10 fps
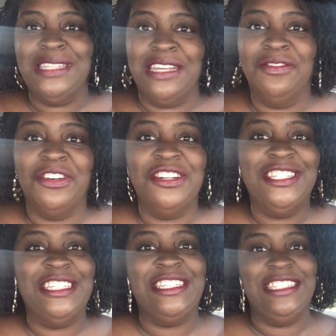Denver
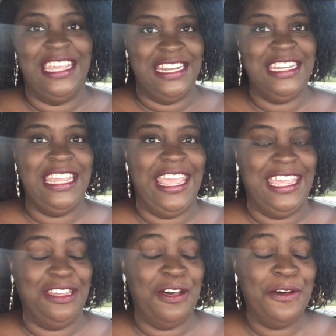to San
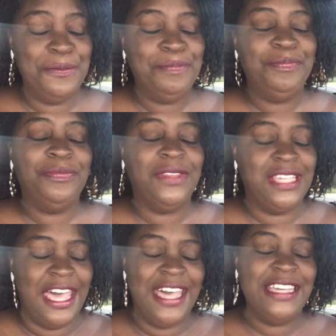Diego,
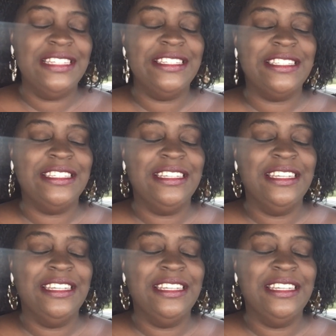guys,